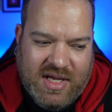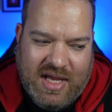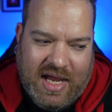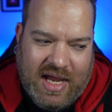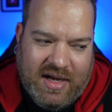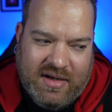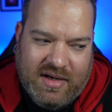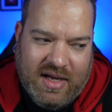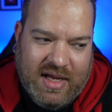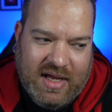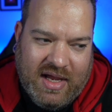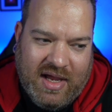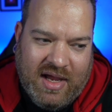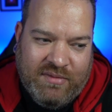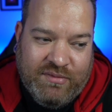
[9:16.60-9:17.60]
And
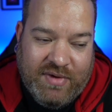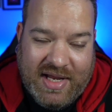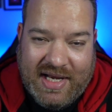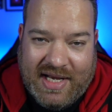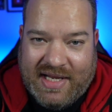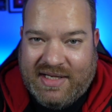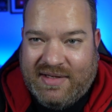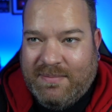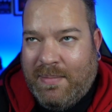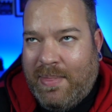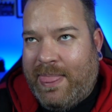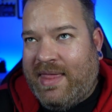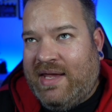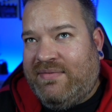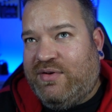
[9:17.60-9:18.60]
really,
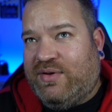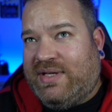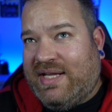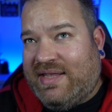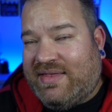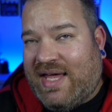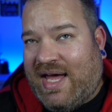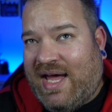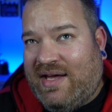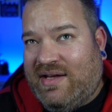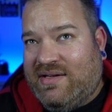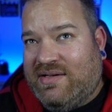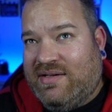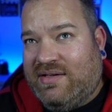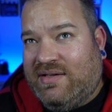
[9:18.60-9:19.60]
if you did that,
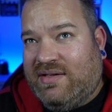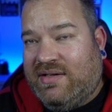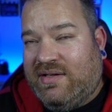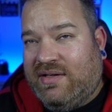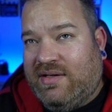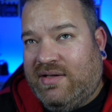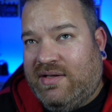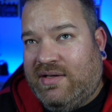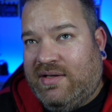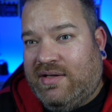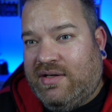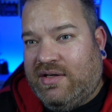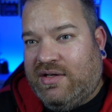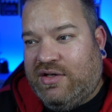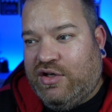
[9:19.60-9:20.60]

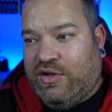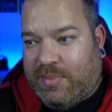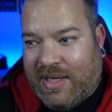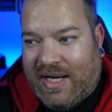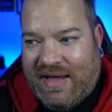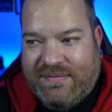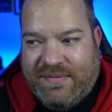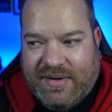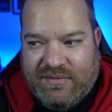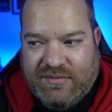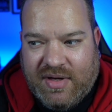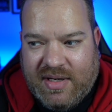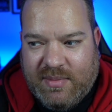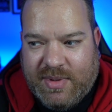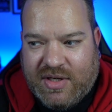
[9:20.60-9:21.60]
you'd be laughing,
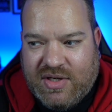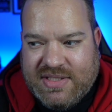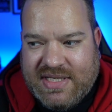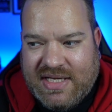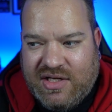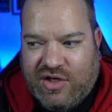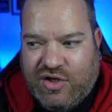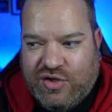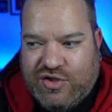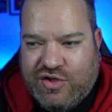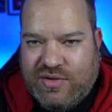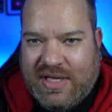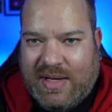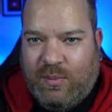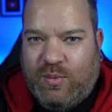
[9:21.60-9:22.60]
right? Because then you could
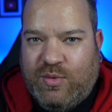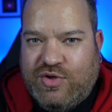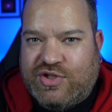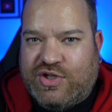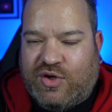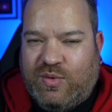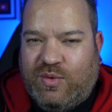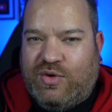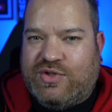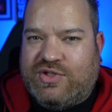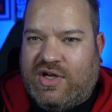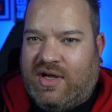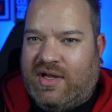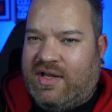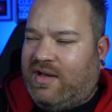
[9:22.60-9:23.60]
do that once a
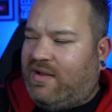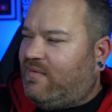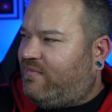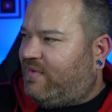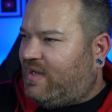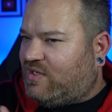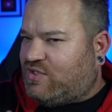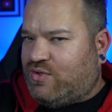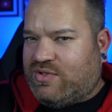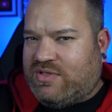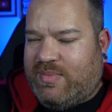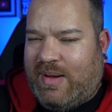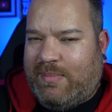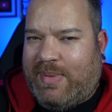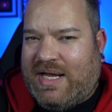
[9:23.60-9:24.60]
quarter. I think I talked
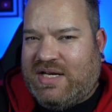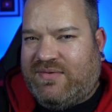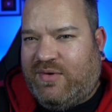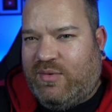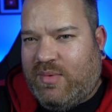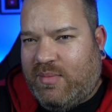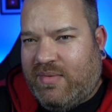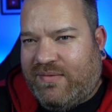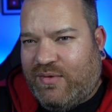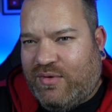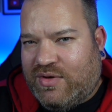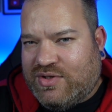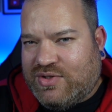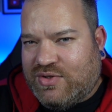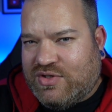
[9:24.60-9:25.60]
about batch filming before
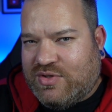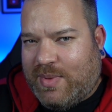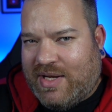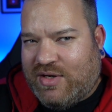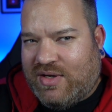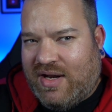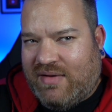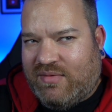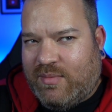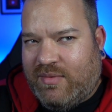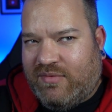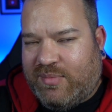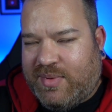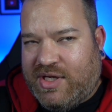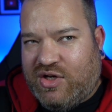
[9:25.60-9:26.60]
and talked about doing it every
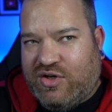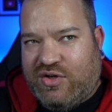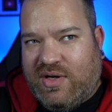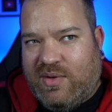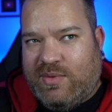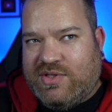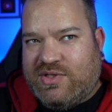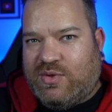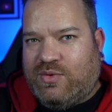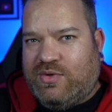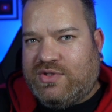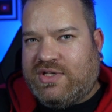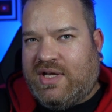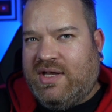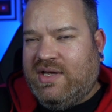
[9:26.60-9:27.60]
month, but you could do it once a
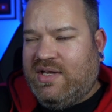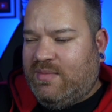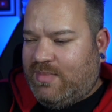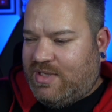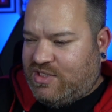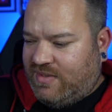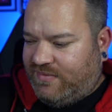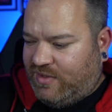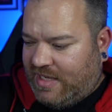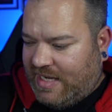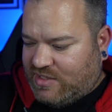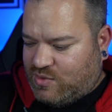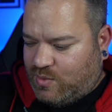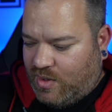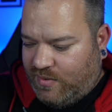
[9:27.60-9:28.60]
quarter. Imagine if you
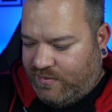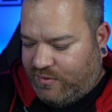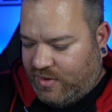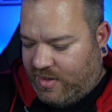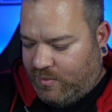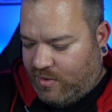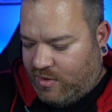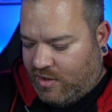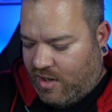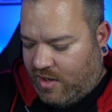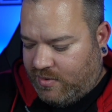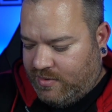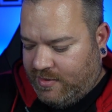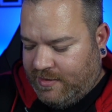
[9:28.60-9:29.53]
get 12 done in one go.